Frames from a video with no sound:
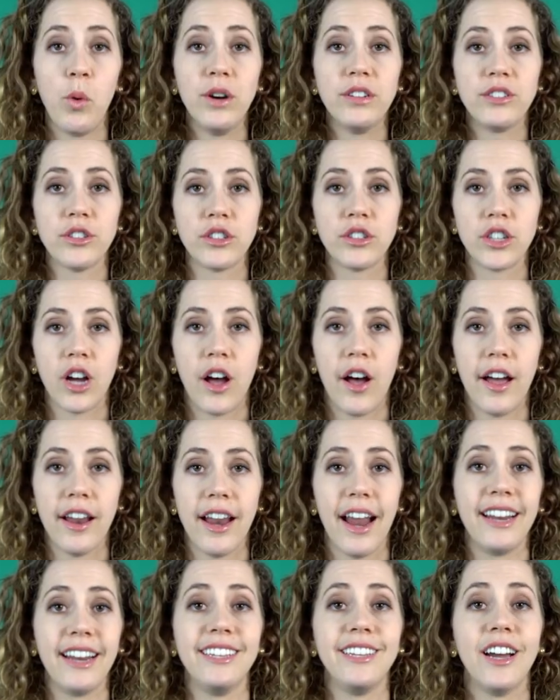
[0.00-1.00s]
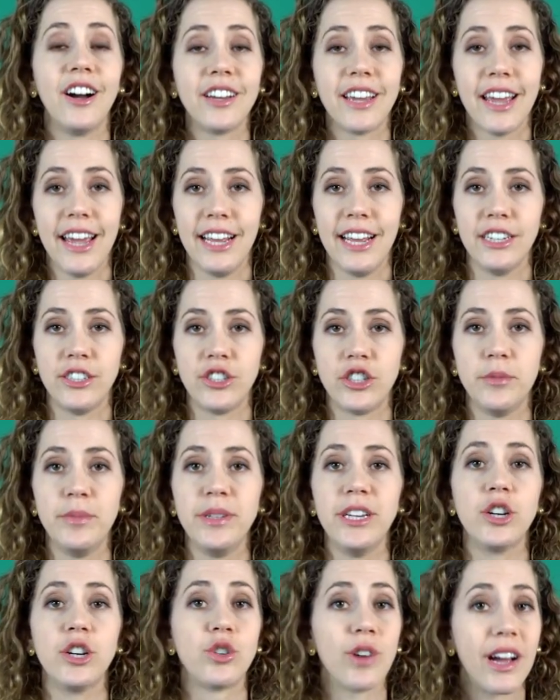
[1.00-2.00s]
Boys are taught at a young age to be
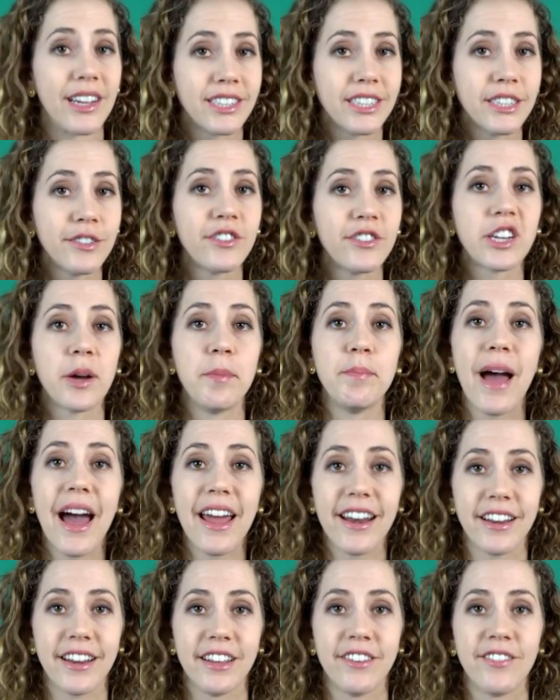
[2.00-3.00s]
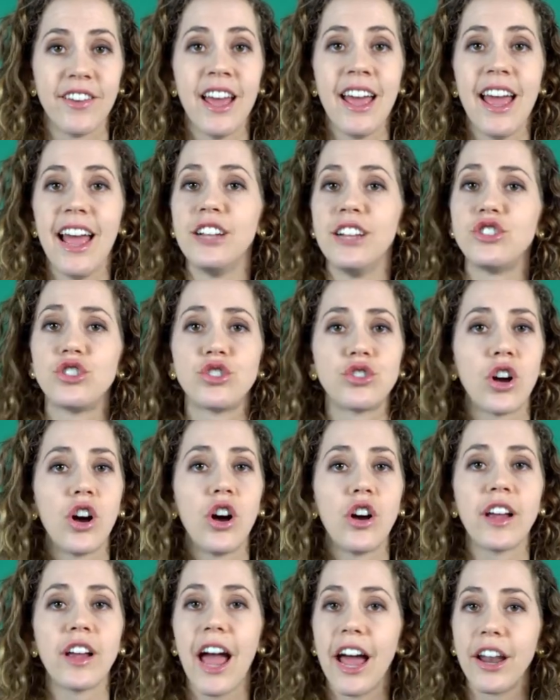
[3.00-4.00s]
aggressive, competitive, and
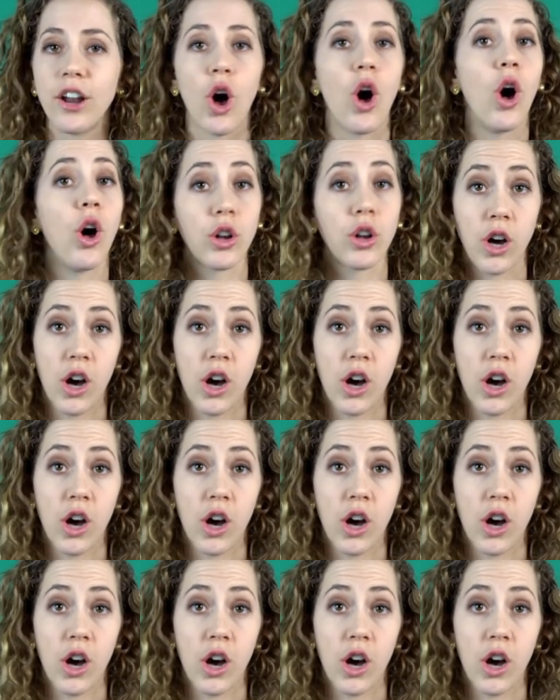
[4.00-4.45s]
strong at all